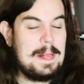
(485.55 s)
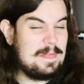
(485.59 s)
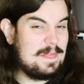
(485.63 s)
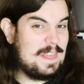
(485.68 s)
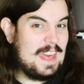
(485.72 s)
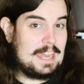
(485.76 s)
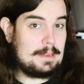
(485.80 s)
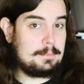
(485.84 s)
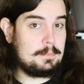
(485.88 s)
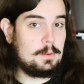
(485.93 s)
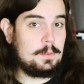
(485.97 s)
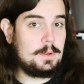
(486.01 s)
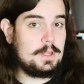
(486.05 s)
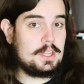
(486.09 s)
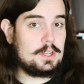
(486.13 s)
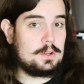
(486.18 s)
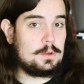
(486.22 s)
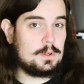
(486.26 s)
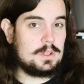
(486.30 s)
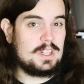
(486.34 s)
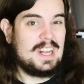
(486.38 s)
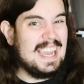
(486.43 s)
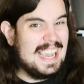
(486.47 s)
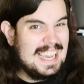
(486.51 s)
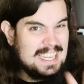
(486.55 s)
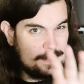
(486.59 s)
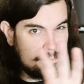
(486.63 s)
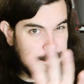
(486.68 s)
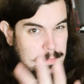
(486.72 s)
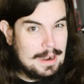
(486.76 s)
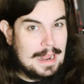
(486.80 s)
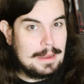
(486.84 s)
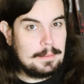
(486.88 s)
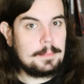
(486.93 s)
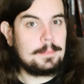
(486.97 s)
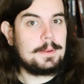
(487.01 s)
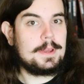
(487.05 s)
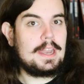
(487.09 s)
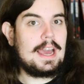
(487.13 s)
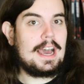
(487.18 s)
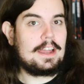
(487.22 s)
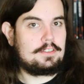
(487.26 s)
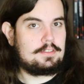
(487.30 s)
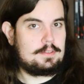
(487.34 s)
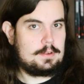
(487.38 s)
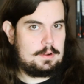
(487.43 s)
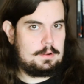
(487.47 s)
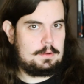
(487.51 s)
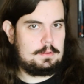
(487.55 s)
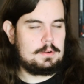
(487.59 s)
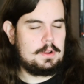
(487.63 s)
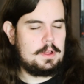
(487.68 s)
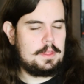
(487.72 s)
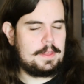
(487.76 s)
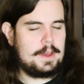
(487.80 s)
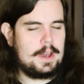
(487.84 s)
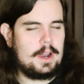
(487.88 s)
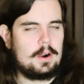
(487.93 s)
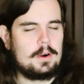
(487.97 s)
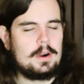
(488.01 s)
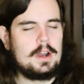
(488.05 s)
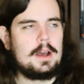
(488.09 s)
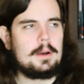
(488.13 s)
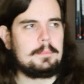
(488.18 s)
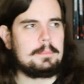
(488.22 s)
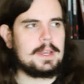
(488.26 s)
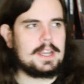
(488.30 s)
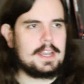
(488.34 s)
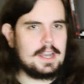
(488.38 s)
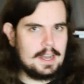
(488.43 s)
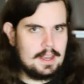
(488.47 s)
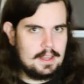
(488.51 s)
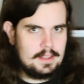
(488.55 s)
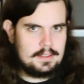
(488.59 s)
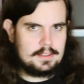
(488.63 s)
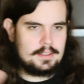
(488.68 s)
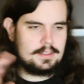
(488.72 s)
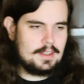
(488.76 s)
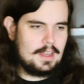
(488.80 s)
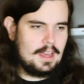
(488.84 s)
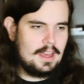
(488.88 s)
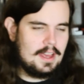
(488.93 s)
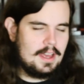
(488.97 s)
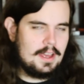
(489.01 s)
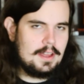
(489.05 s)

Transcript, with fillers: That'd be really cool. It's probably not true though, because